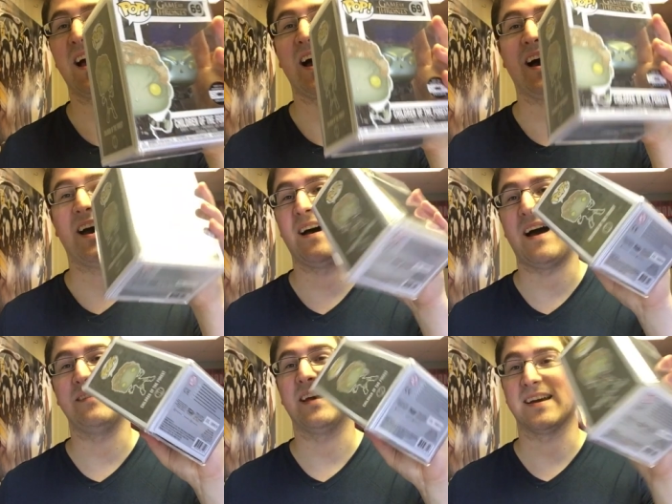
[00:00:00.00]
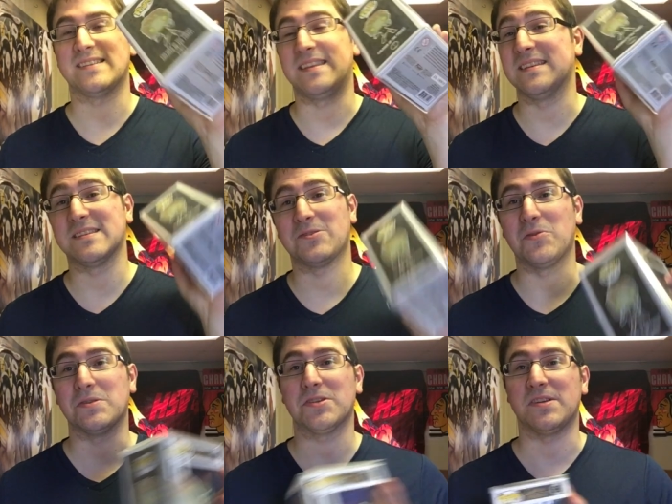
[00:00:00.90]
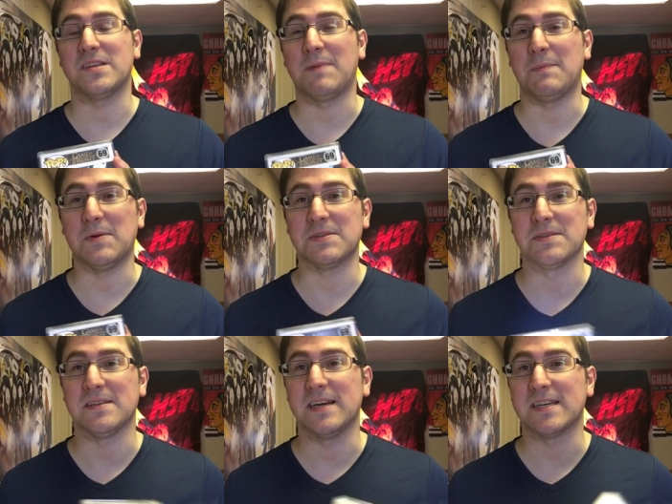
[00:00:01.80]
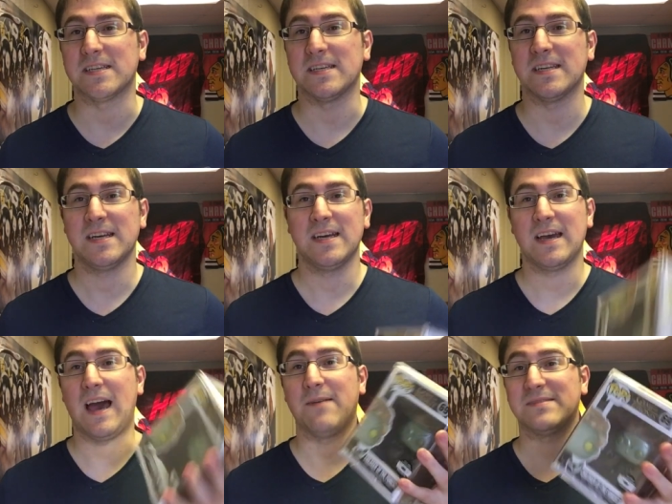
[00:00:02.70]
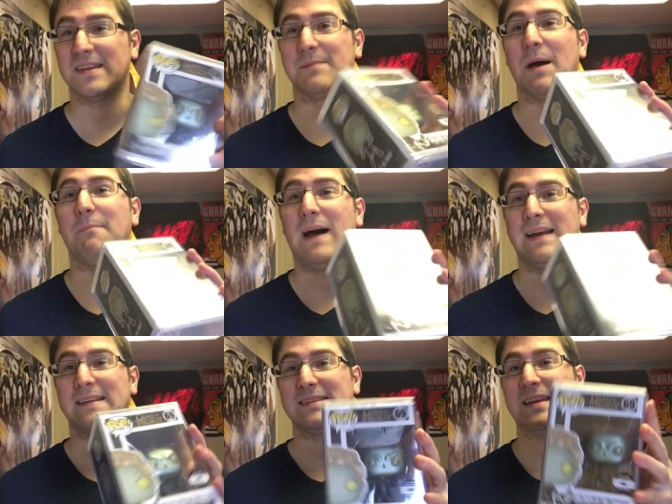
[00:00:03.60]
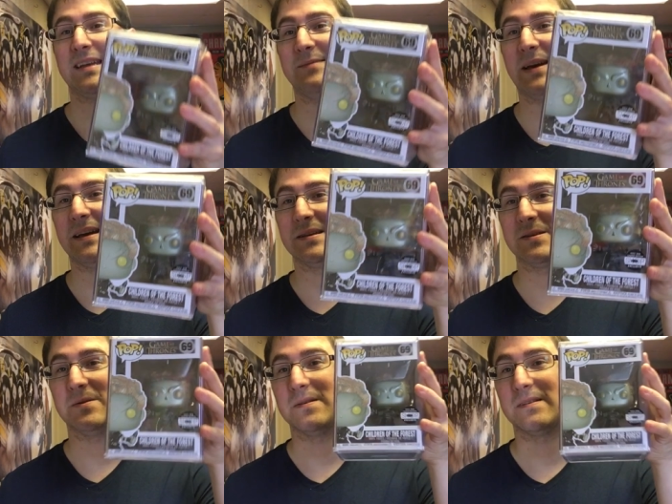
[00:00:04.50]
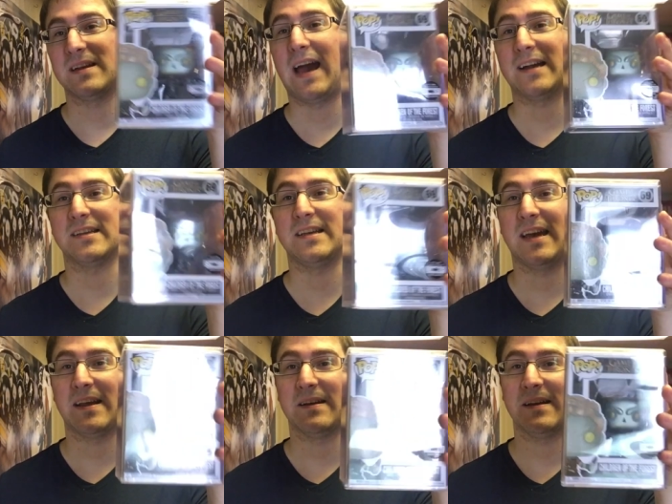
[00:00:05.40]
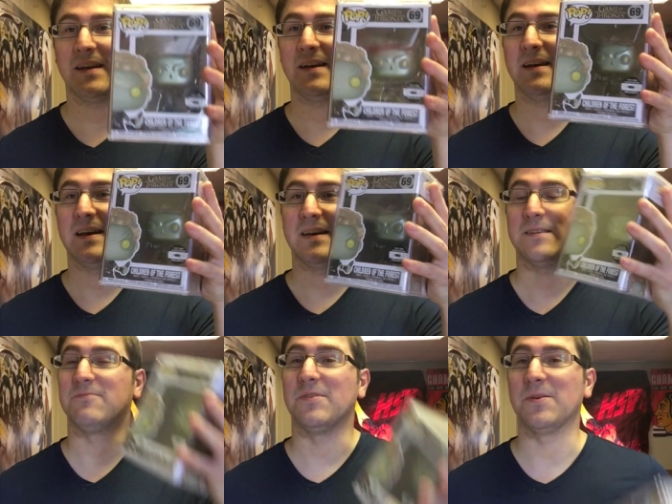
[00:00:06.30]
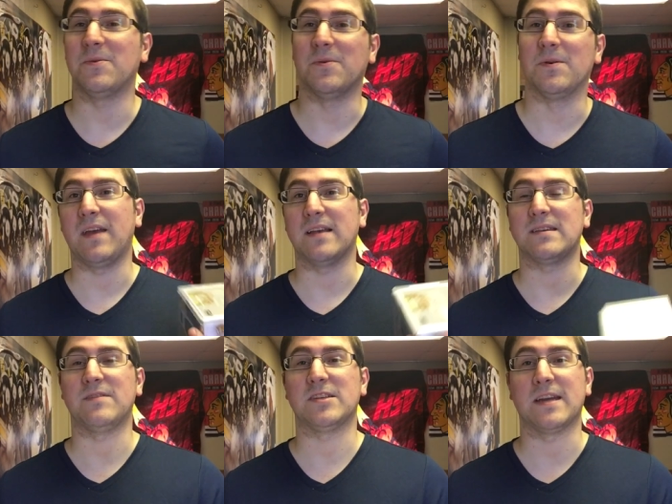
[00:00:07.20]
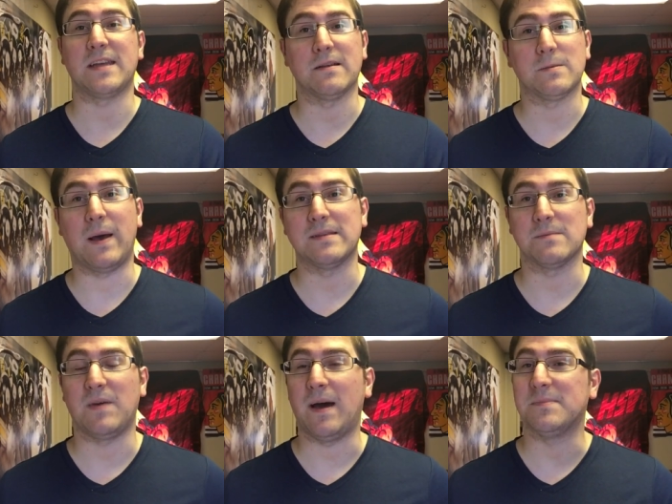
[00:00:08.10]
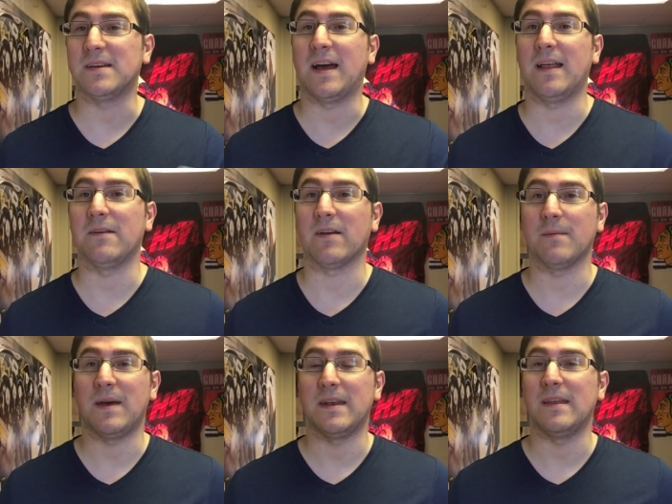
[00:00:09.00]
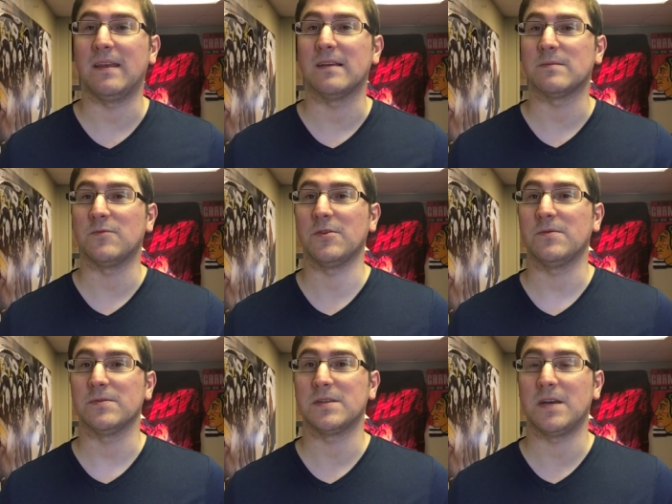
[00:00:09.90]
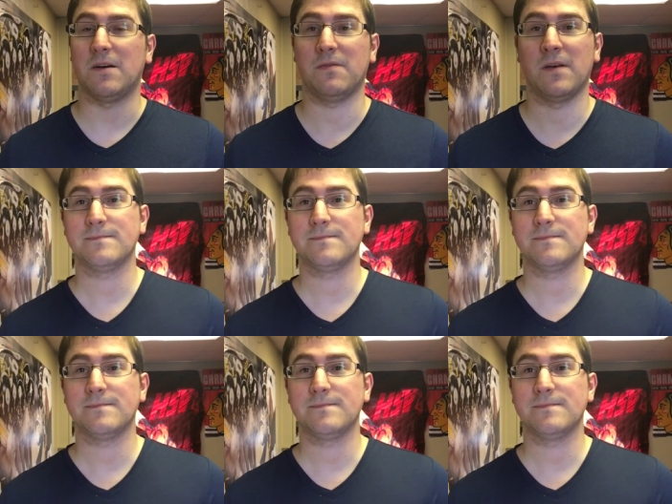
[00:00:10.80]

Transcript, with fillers: Uh, I, like I said, this is going straight to my personal collection. I was thinking about buying this on eBay, so to actually get it is really cool. If you guys haven't checked out Spastic Pops, I'd highly recommend it. They have some really cool stuff.